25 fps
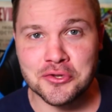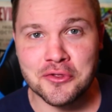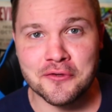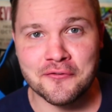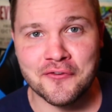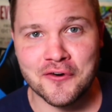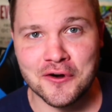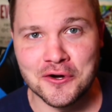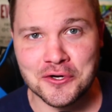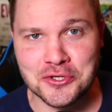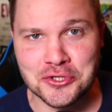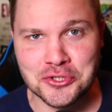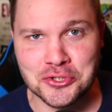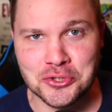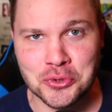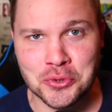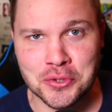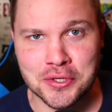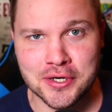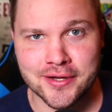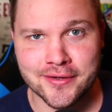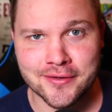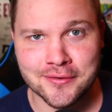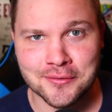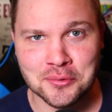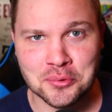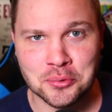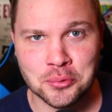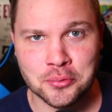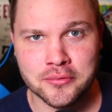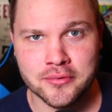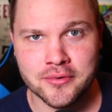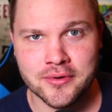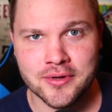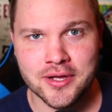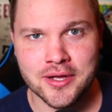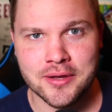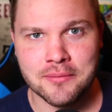the first story,
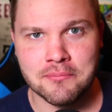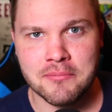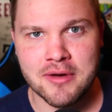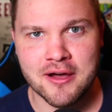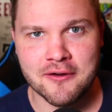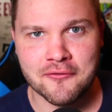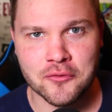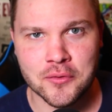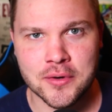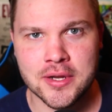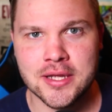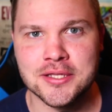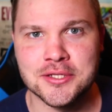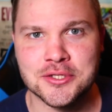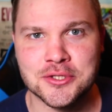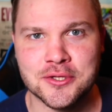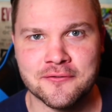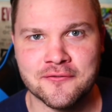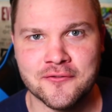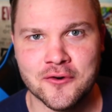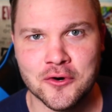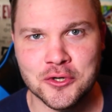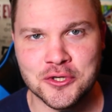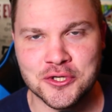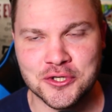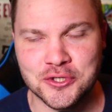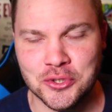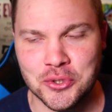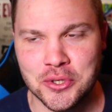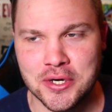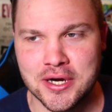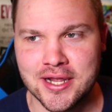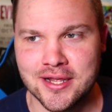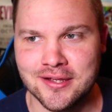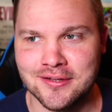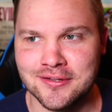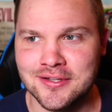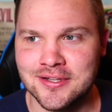my friends,
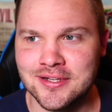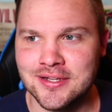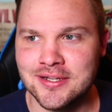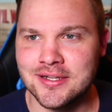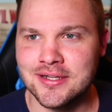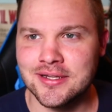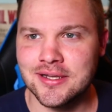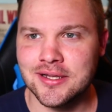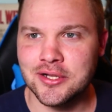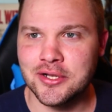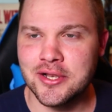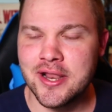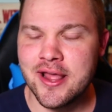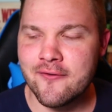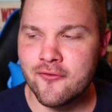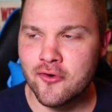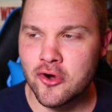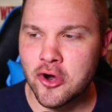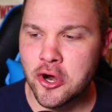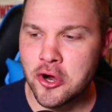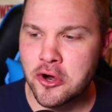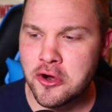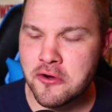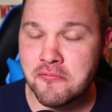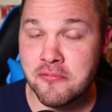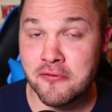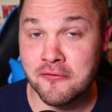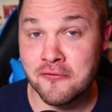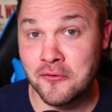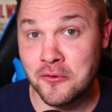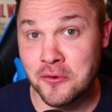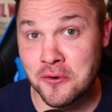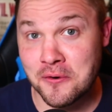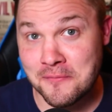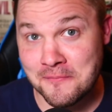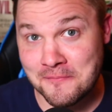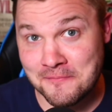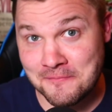never heard
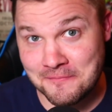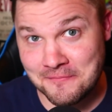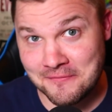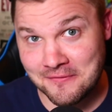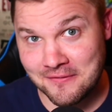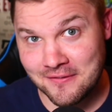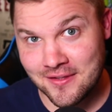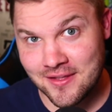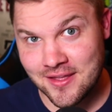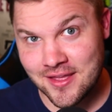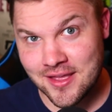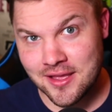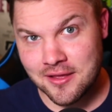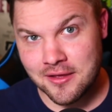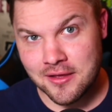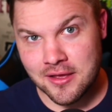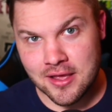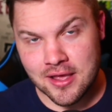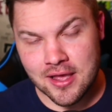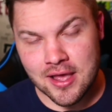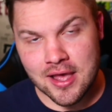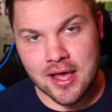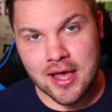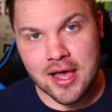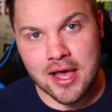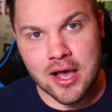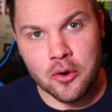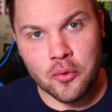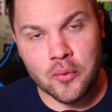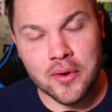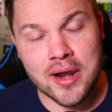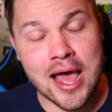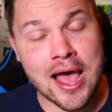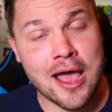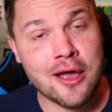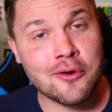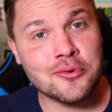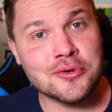before.
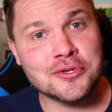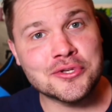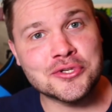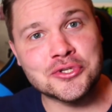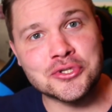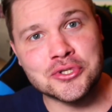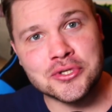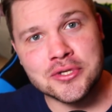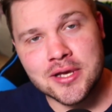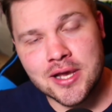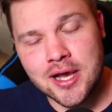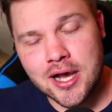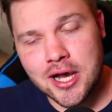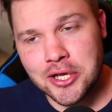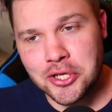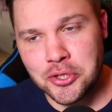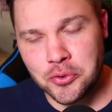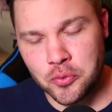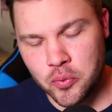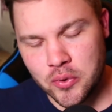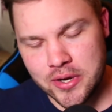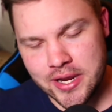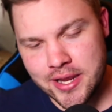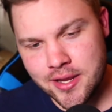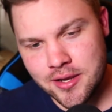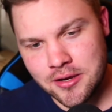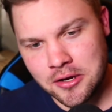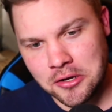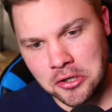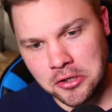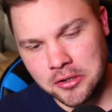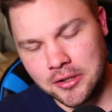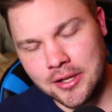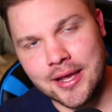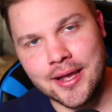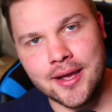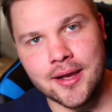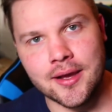When I was a wee young
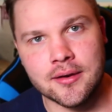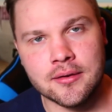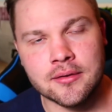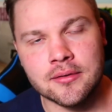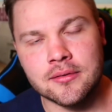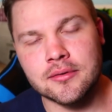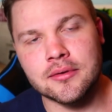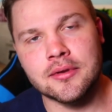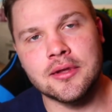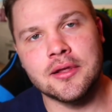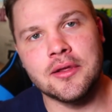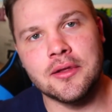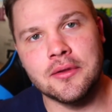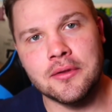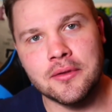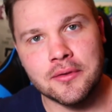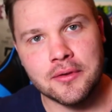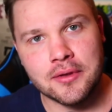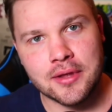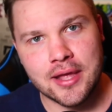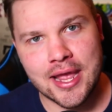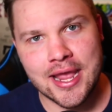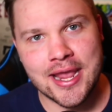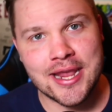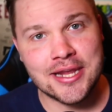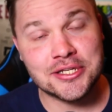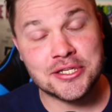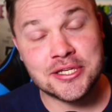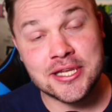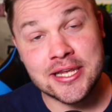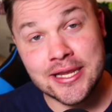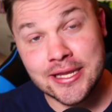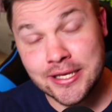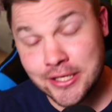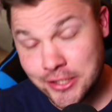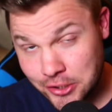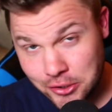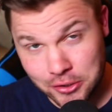lad,
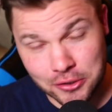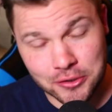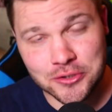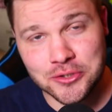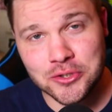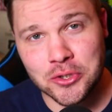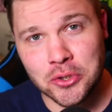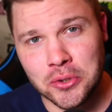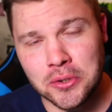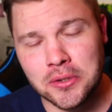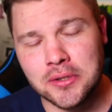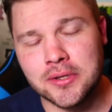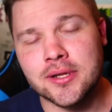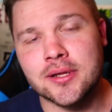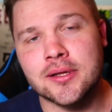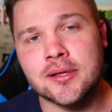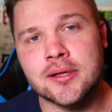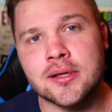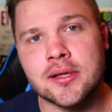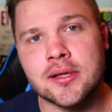18 years old,